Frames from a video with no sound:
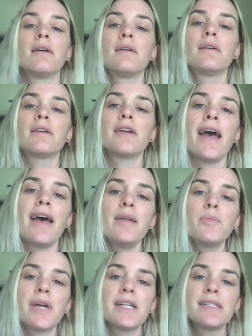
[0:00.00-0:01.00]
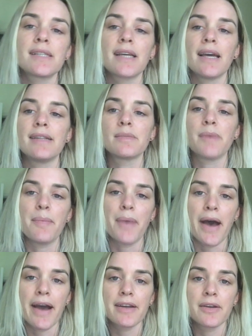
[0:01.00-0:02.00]
Her hand pressed against my
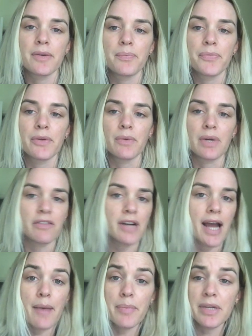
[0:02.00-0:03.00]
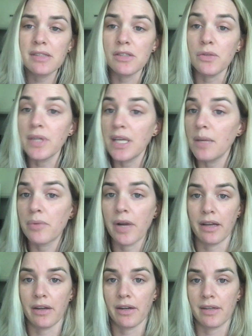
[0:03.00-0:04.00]
back. Whatever happens, you keep
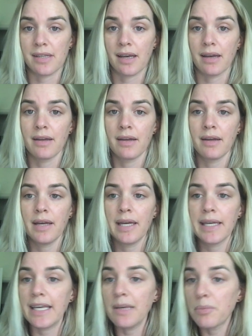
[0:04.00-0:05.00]
running, Goethe. Keep